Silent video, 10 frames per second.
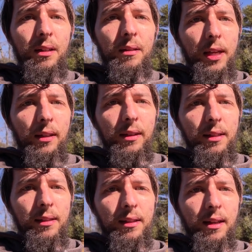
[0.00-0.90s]
behind the
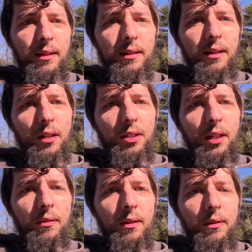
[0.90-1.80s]
scenes content,
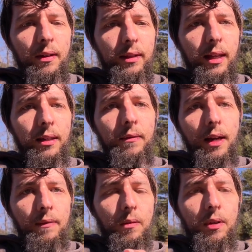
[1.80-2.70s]
shout out at the end of
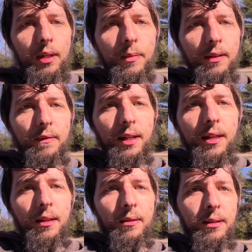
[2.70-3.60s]
every one of my
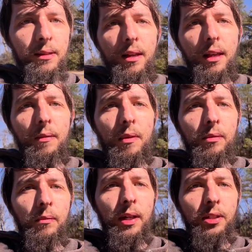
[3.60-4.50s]
videos, and we
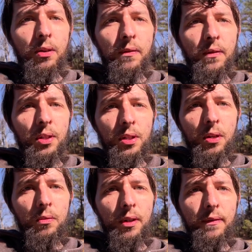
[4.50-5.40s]
will reach our first
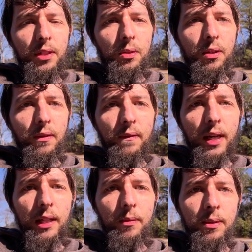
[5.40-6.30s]
goal of 200
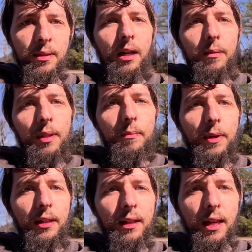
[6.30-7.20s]
followers. I'll be
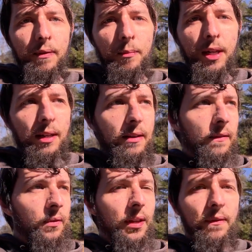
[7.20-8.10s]
mailing everybody a
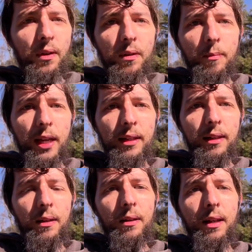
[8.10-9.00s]
free photo
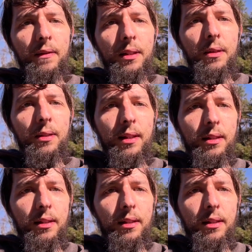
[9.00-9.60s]
magnet. All you have to do is get a